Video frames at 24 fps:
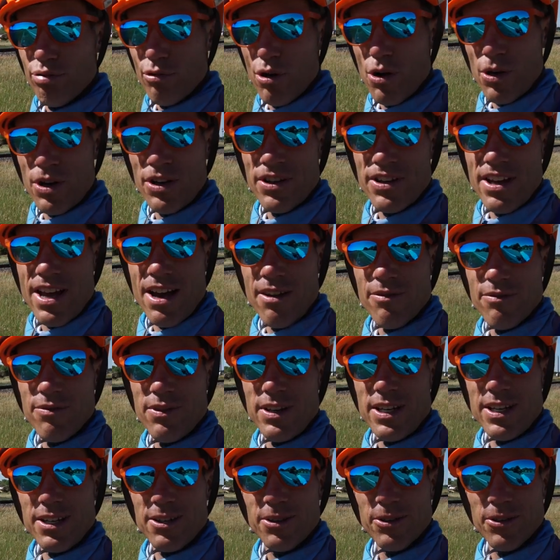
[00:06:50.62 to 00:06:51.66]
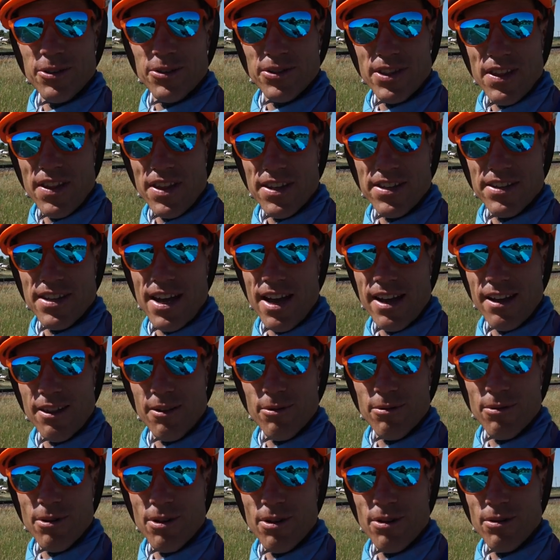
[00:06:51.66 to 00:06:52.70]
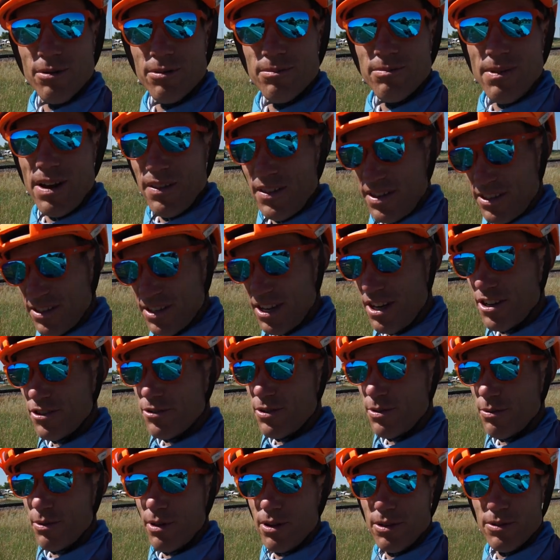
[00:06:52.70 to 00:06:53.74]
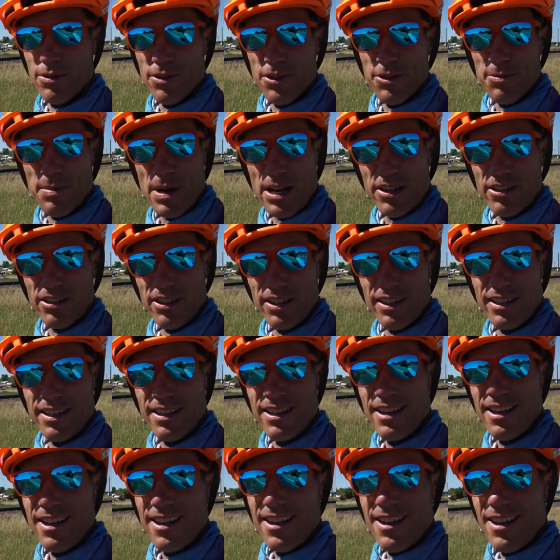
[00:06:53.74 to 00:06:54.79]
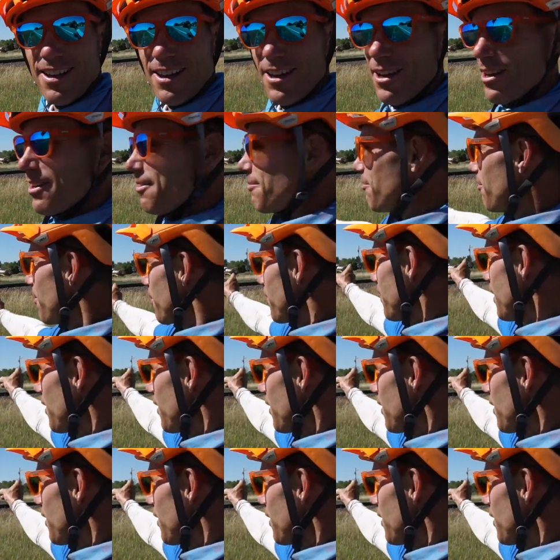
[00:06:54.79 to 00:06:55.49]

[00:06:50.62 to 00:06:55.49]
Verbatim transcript: broken down vehicles on the side of the road, on these country roads especially. But